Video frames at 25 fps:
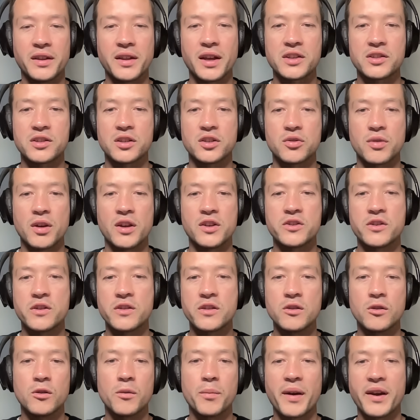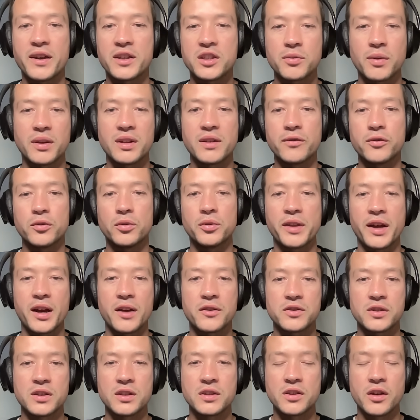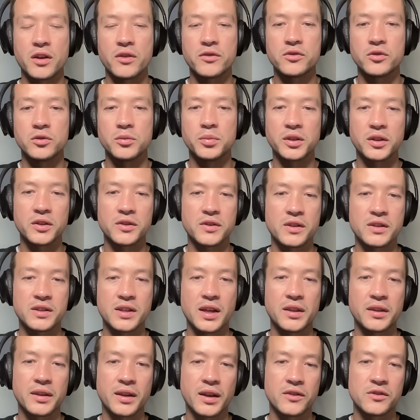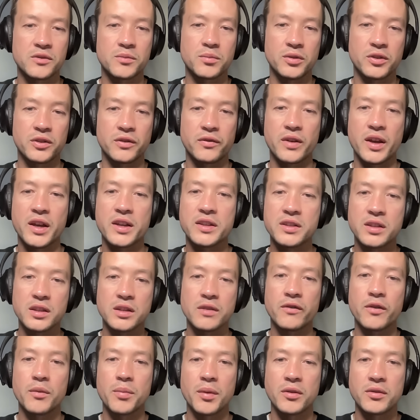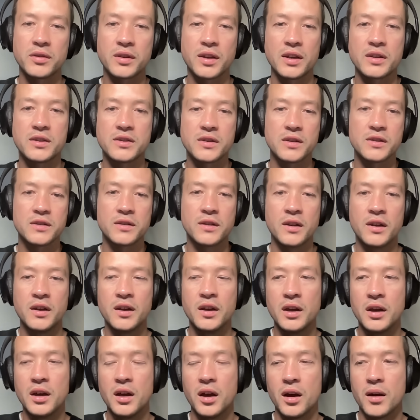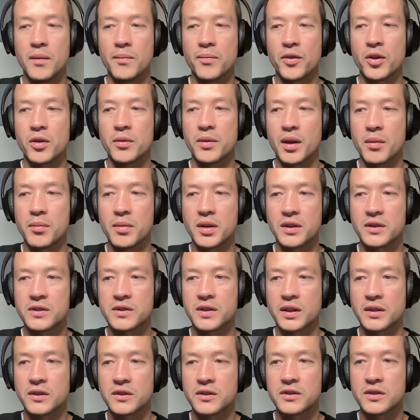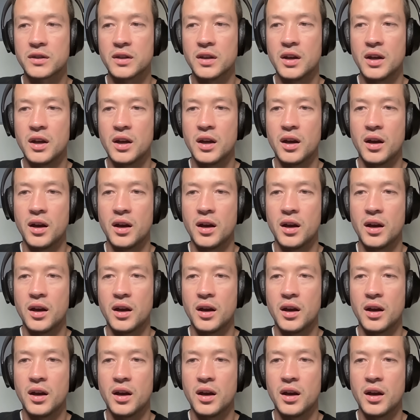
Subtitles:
in that situation, you'll pay £24,000 in total, because it's £10,000 plus VAT for both cases. I hope that makes sense.